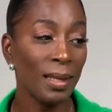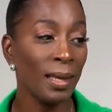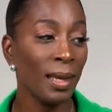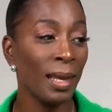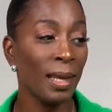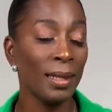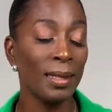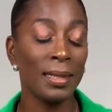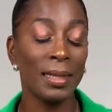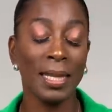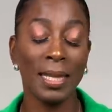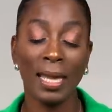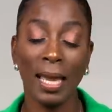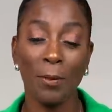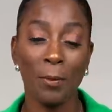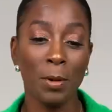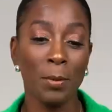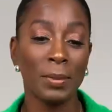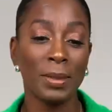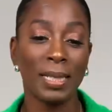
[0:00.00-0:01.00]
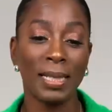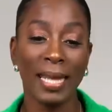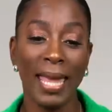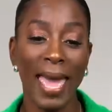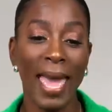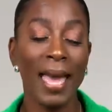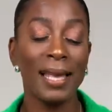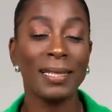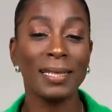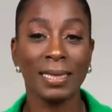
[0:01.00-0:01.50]
And then I remember the
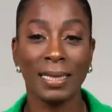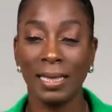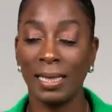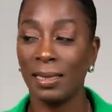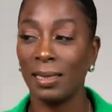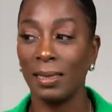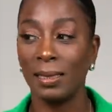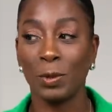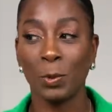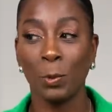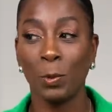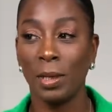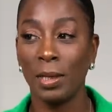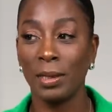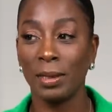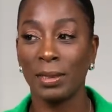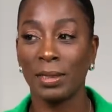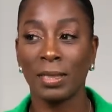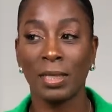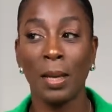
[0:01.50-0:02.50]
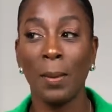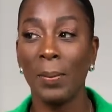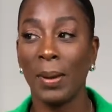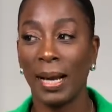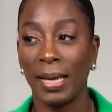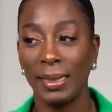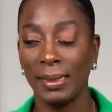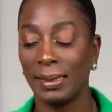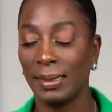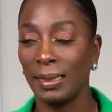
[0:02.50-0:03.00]
last sentence
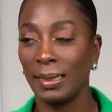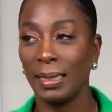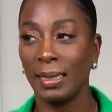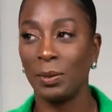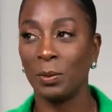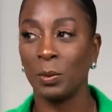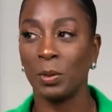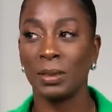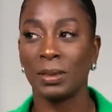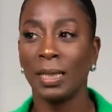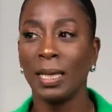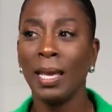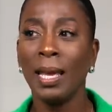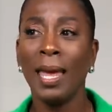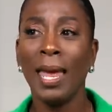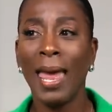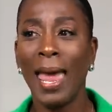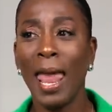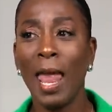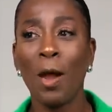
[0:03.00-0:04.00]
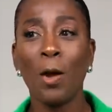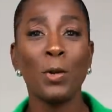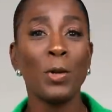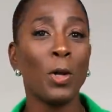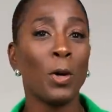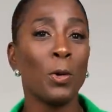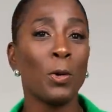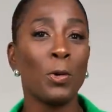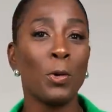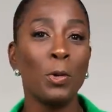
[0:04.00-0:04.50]
somebody said was, I don't
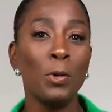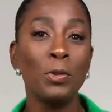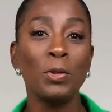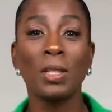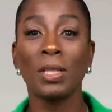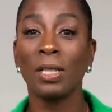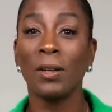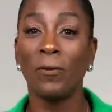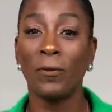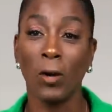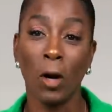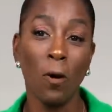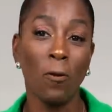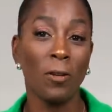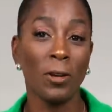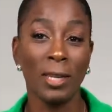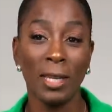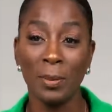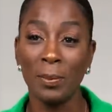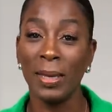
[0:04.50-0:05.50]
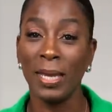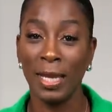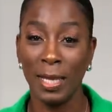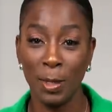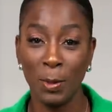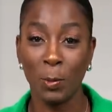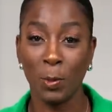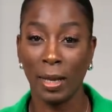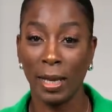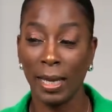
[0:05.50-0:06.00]
know who's gonna vote for him
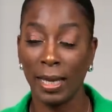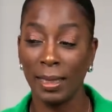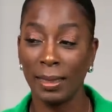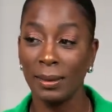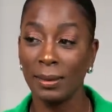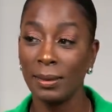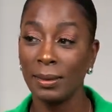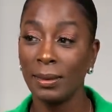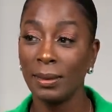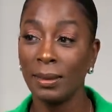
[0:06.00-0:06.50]
anyway.